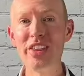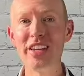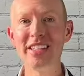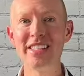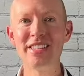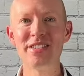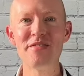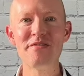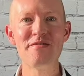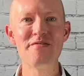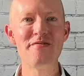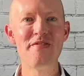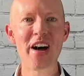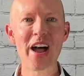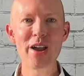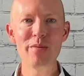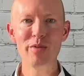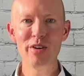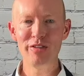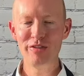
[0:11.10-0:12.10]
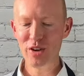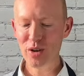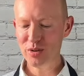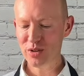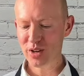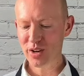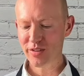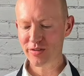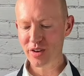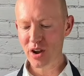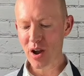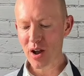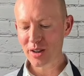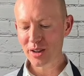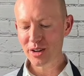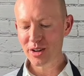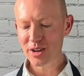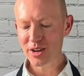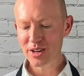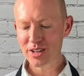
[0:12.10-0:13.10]
its vibrant fusion of
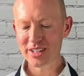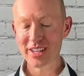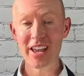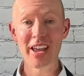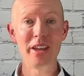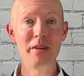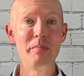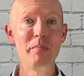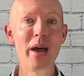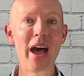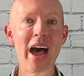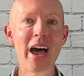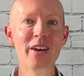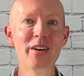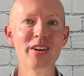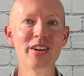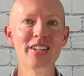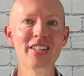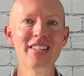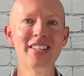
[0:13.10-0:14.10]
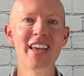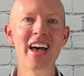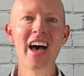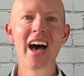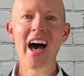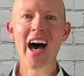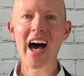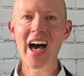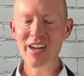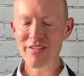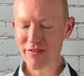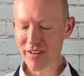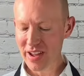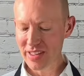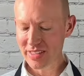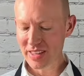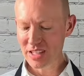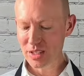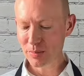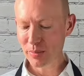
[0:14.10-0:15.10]
colors and patterns, I
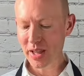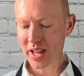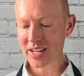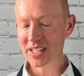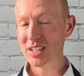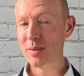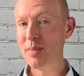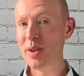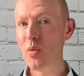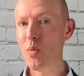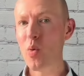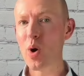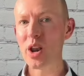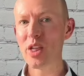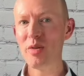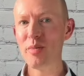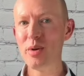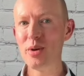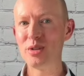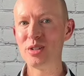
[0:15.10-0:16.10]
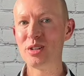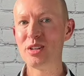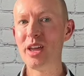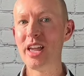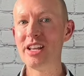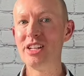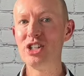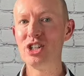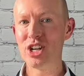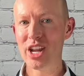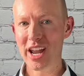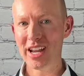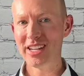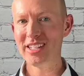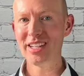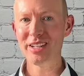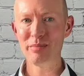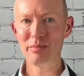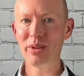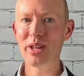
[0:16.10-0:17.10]
find this plant to be one of the most
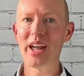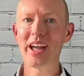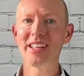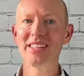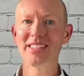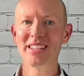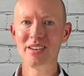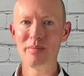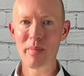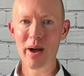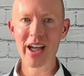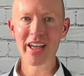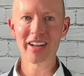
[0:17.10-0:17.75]
enchanting plants in my